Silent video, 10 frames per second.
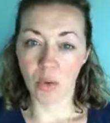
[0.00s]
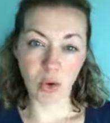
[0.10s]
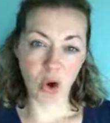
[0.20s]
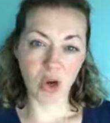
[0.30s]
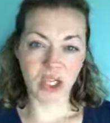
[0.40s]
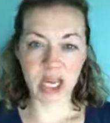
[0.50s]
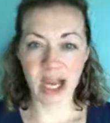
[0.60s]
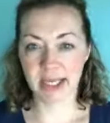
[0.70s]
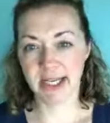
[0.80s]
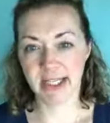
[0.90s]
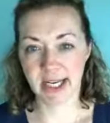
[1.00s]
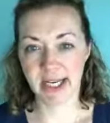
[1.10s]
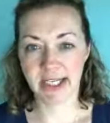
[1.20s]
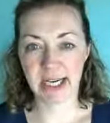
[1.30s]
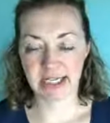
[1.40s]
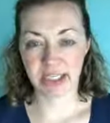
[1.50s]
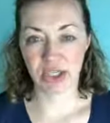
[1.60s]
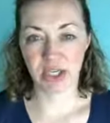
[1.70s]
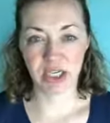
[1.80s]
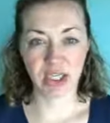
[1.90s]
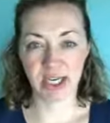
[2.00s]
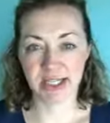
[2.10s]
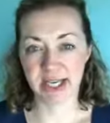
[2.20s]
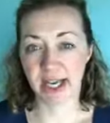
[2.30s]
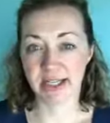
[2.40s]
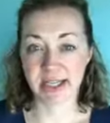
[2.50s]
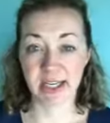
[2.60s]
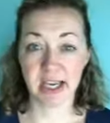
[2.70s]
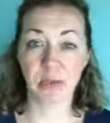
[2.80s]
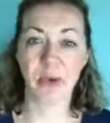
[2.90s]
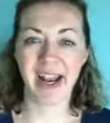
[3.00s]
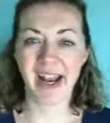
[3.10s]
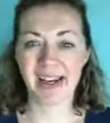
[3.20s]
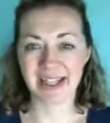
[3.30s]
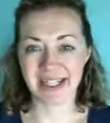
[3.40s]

wash and to sanitize the dishes. And kind of when I